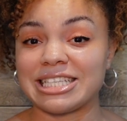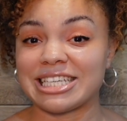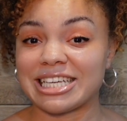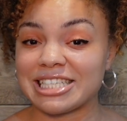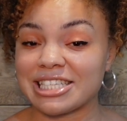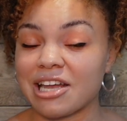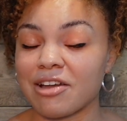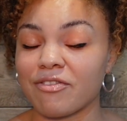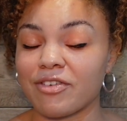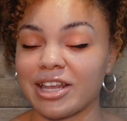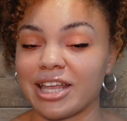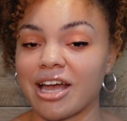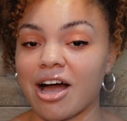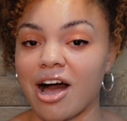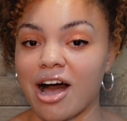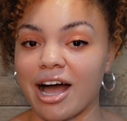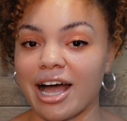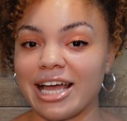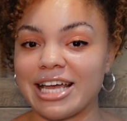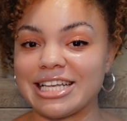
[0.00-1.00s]
it does get really
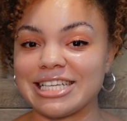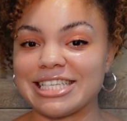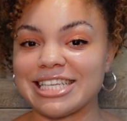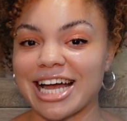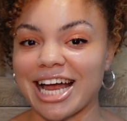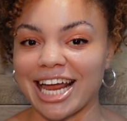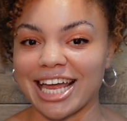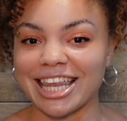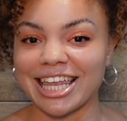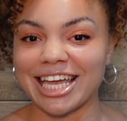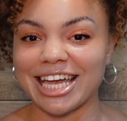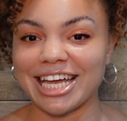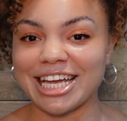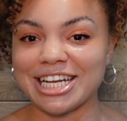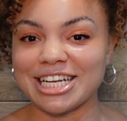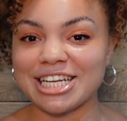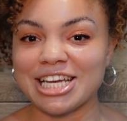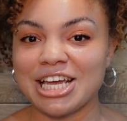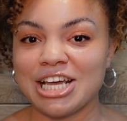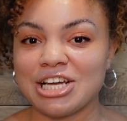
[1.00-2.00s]
hot in
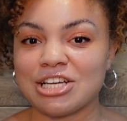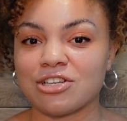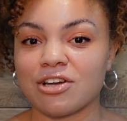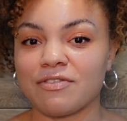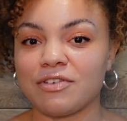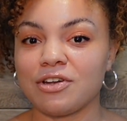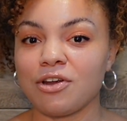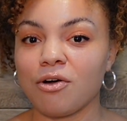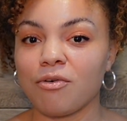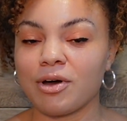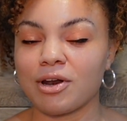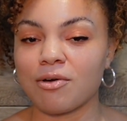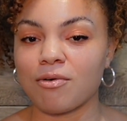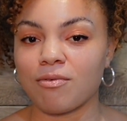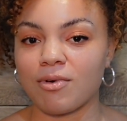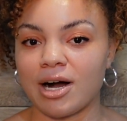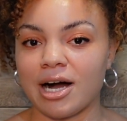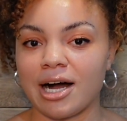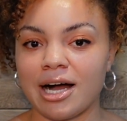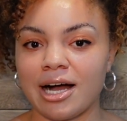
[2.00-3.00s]
Thailand. So if you don't want
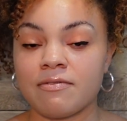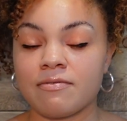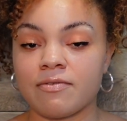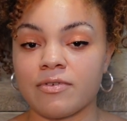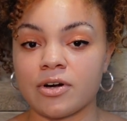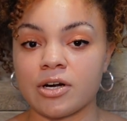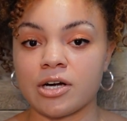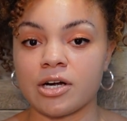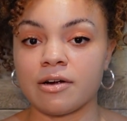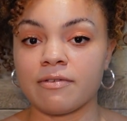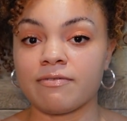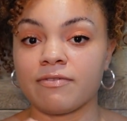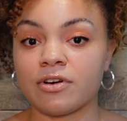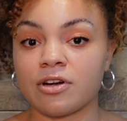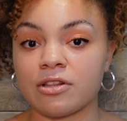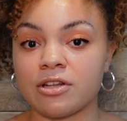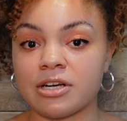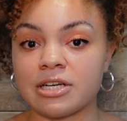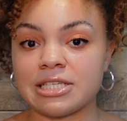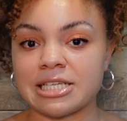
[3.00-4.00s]
to walk for
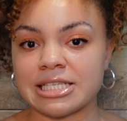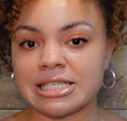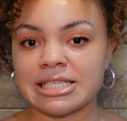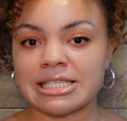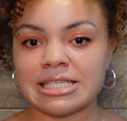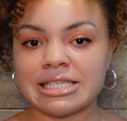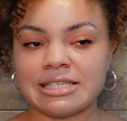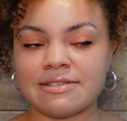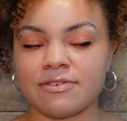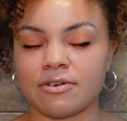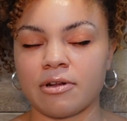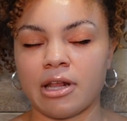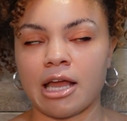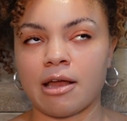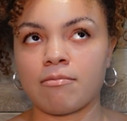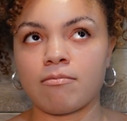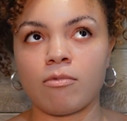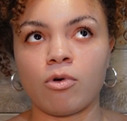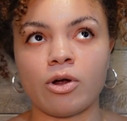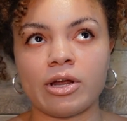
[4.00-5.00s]
further distances, for
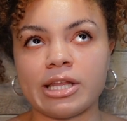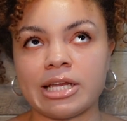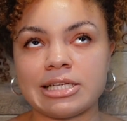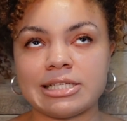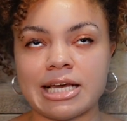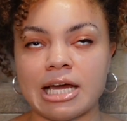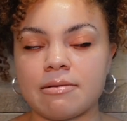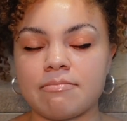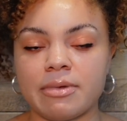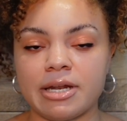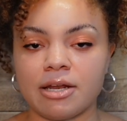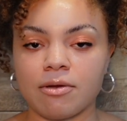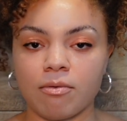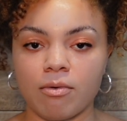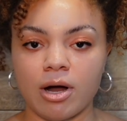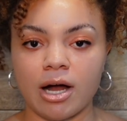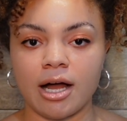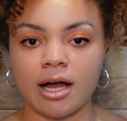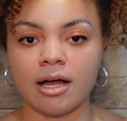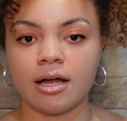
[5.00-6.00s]
like more than 10-minute
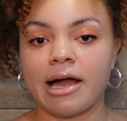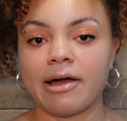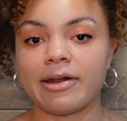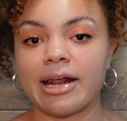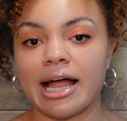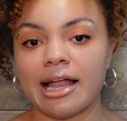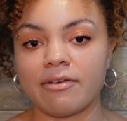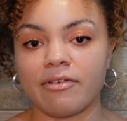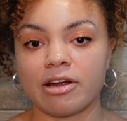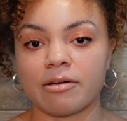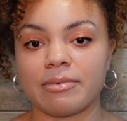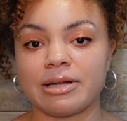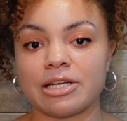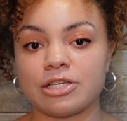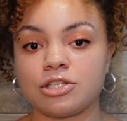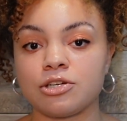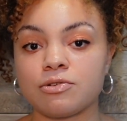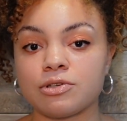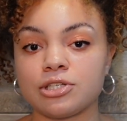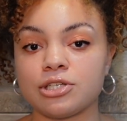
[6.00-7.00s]
walk, I would highly recommend a
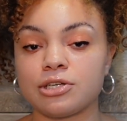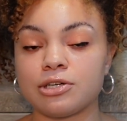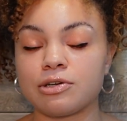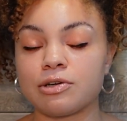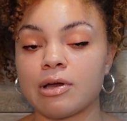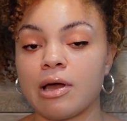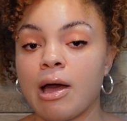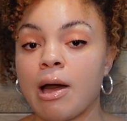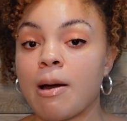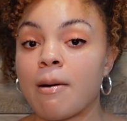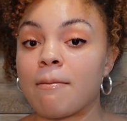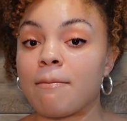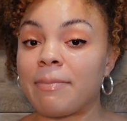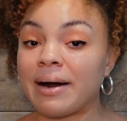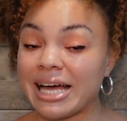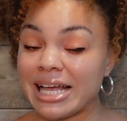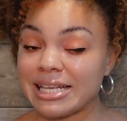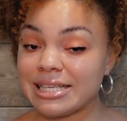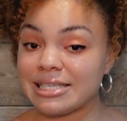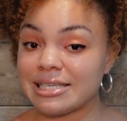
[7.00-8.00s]
tuk-tuk.
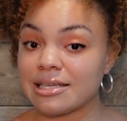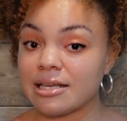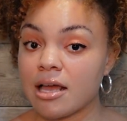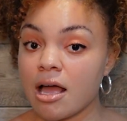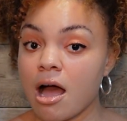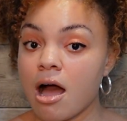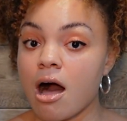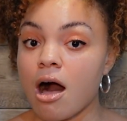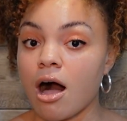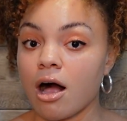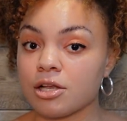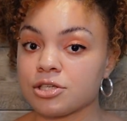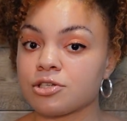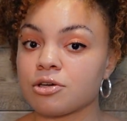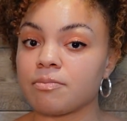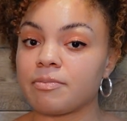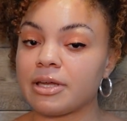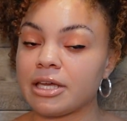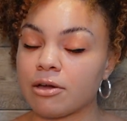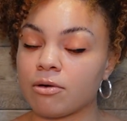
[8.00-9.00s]
But
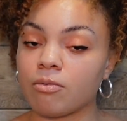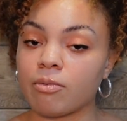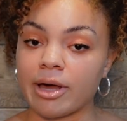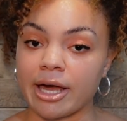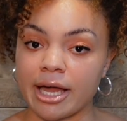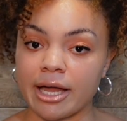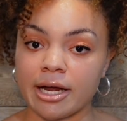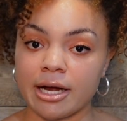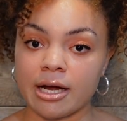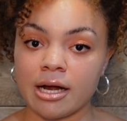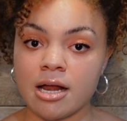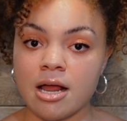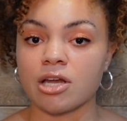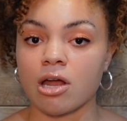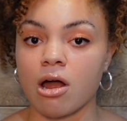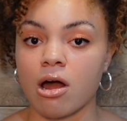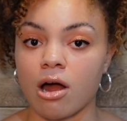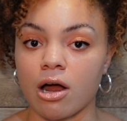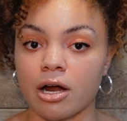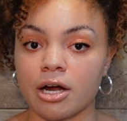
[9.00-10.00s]
also be aware,
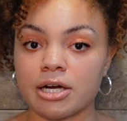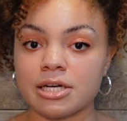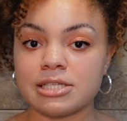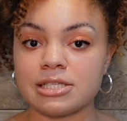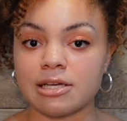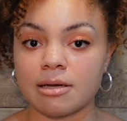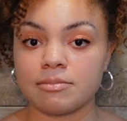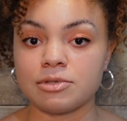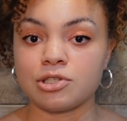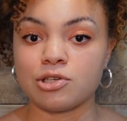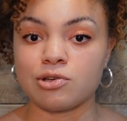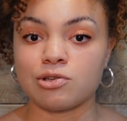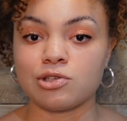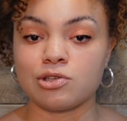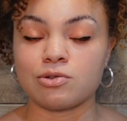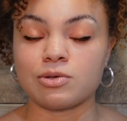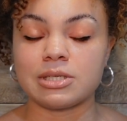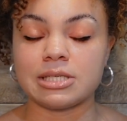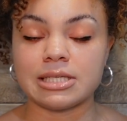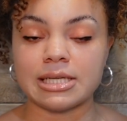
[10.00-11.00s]
there are some
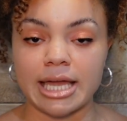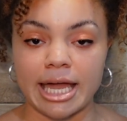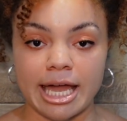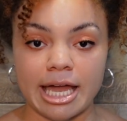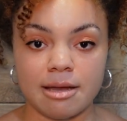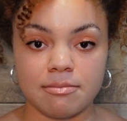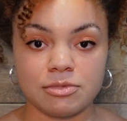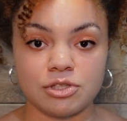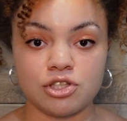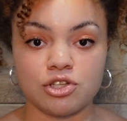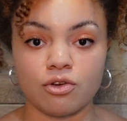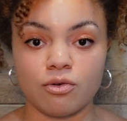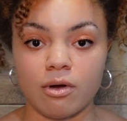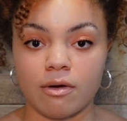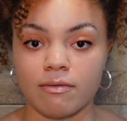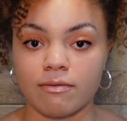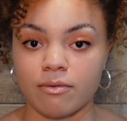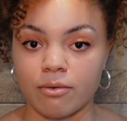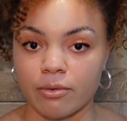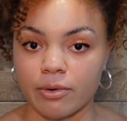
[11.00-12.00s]
tuk-tuk scams to
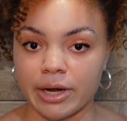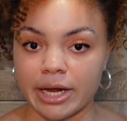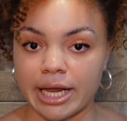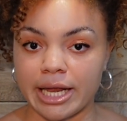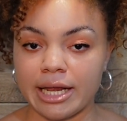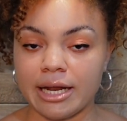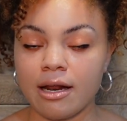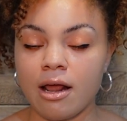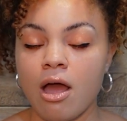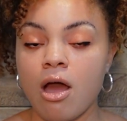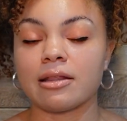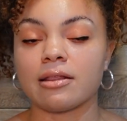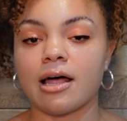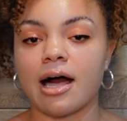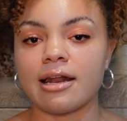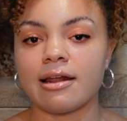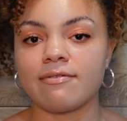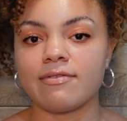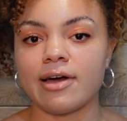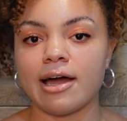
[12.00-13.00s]
avoid. A
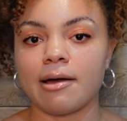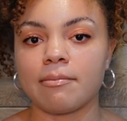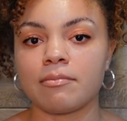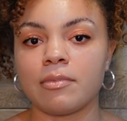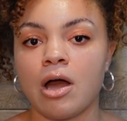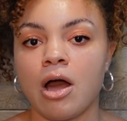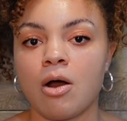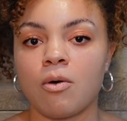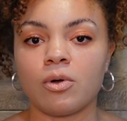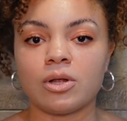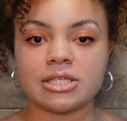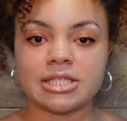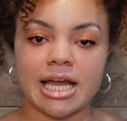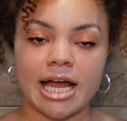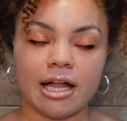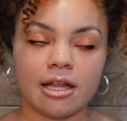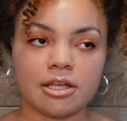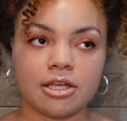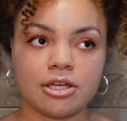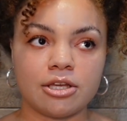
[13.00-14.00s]
lot of them will
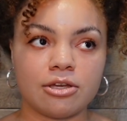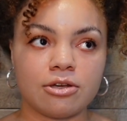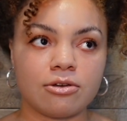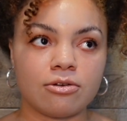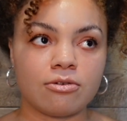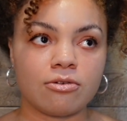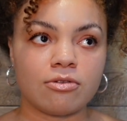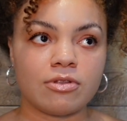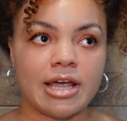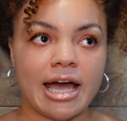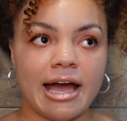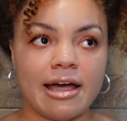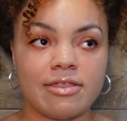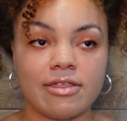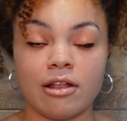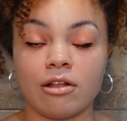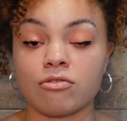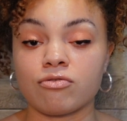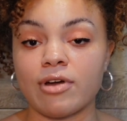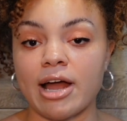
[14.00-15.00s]
tell you that
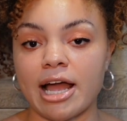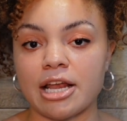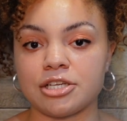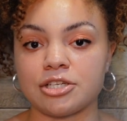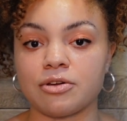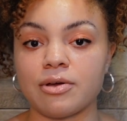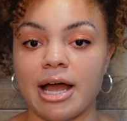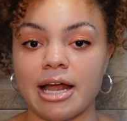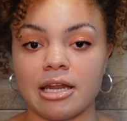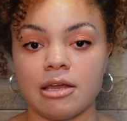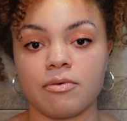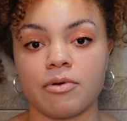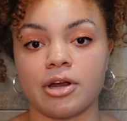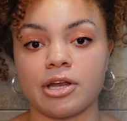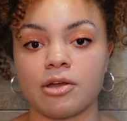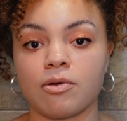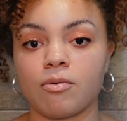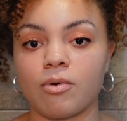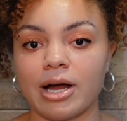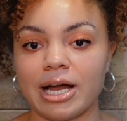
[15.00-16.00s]
they'll ride you anywhere
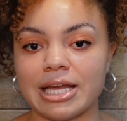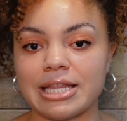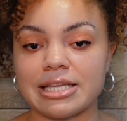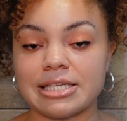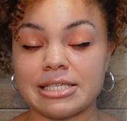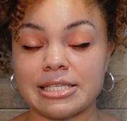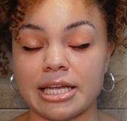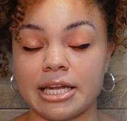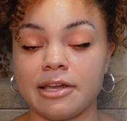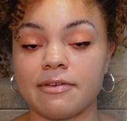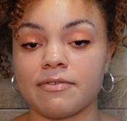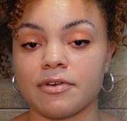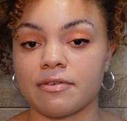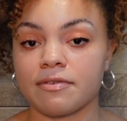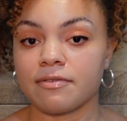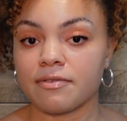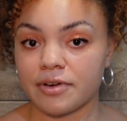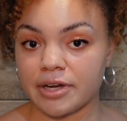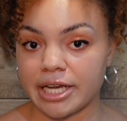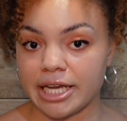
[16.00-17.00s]
you want in the city for
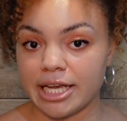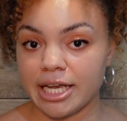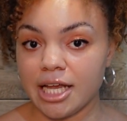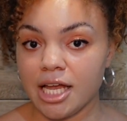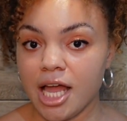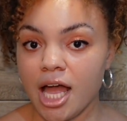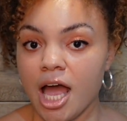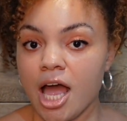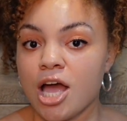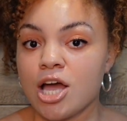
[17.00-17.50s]
free.